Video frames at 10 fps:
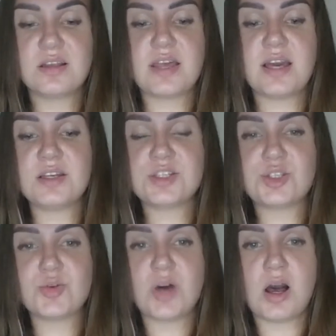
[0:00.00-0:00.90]
Thanks
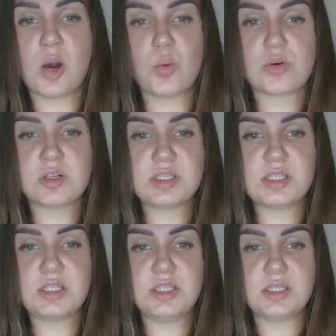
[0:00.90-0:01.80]
to our
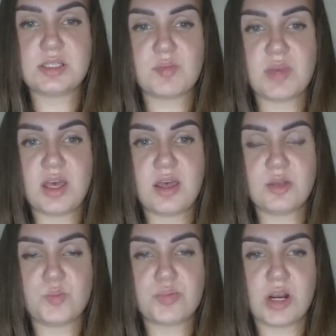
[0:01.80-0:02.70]
system
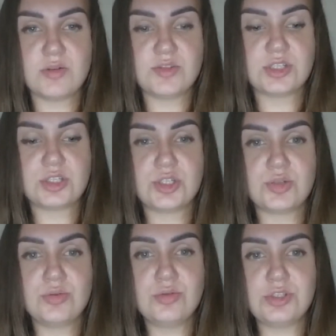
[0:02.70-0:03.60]
and browsing
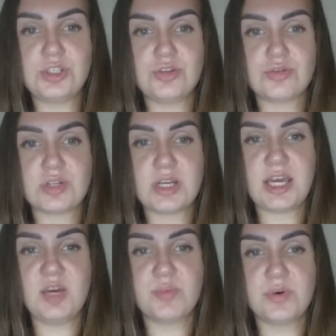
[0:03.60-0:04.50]
tools, you're
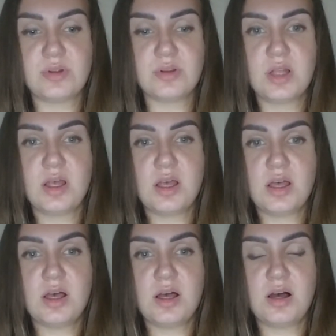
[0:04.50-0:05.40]
able
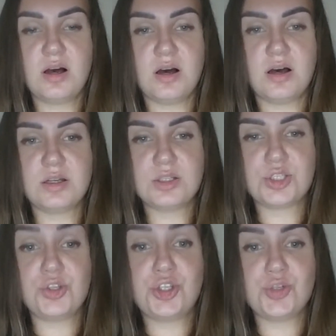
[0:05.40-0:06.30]

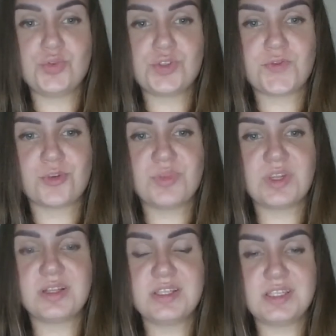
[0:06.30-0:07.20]
to choose from
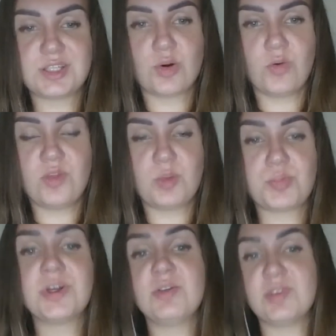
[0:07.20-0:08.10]
the list of the
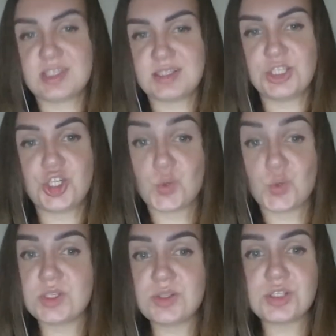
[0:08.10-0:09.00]
previously
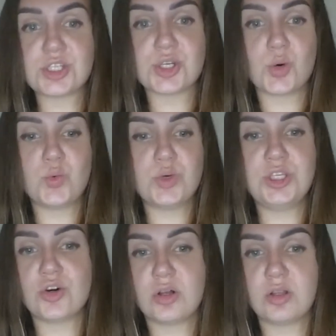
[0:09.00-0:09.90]
chosen. So
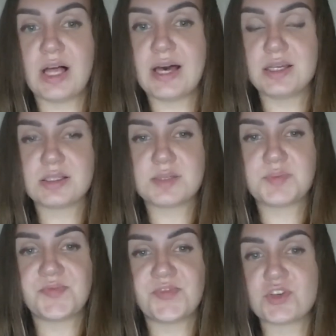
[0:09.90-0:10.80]
your clients,
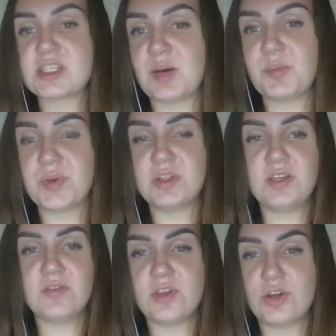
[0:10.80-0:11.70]
for example,
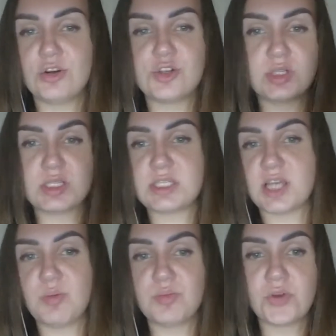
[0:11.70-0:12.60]
if they're doing
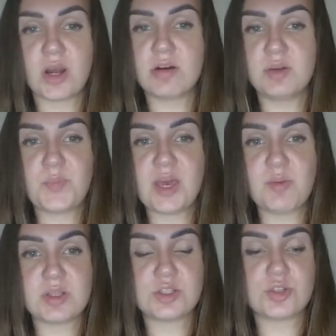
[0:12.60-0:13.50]
some recurrent
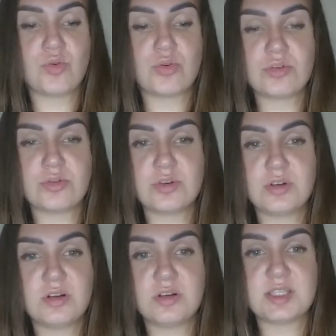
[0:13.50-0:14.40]
payments or
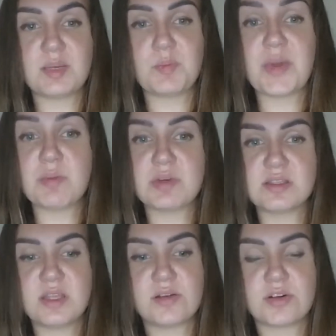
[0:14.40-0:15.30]
some
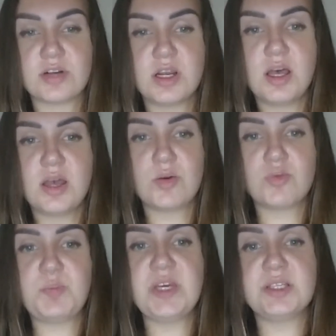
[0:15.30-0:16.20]
payments that are
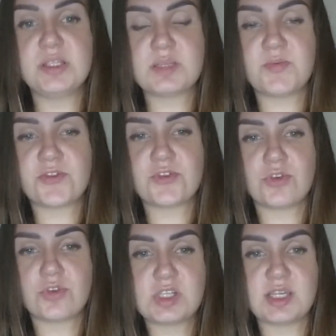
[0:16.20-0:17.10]
repeating
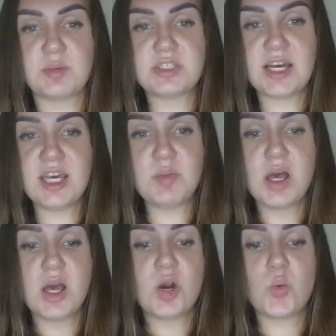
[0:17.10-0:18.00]
for some time,
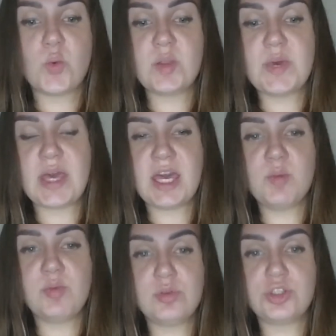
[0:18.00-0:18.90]
will be
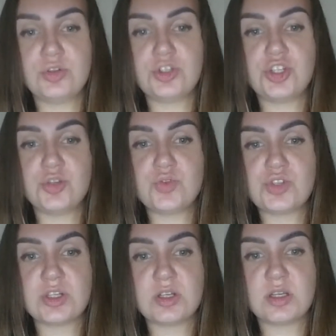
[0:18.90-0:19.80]
able to
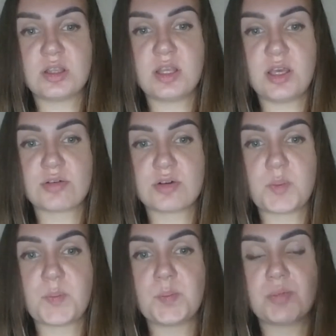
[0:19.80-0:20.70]
choose their
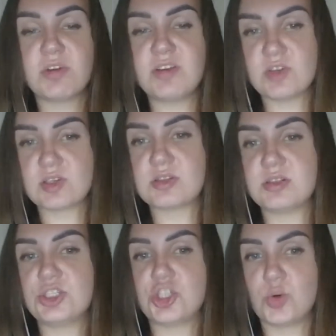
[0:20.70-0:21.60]

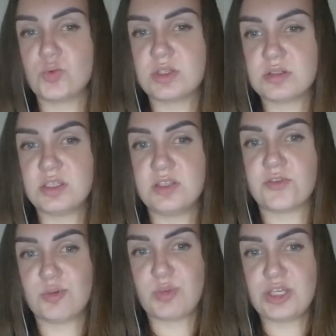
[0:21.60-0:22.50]
previously chosen
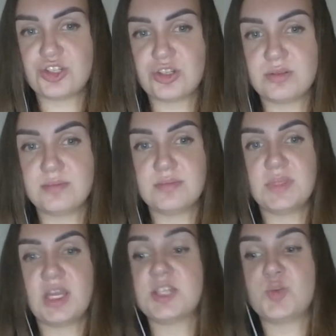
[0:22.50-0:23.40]
information.
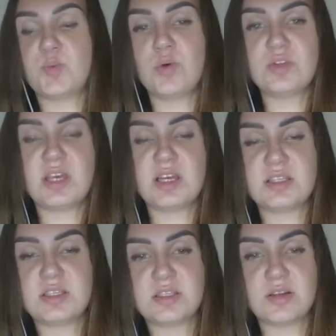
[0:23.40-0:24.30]
I suppose
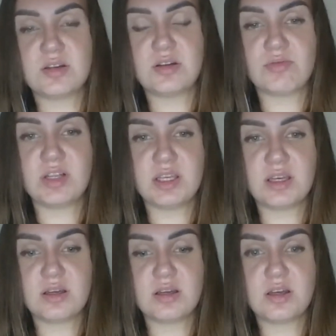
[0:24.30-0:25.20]
that's really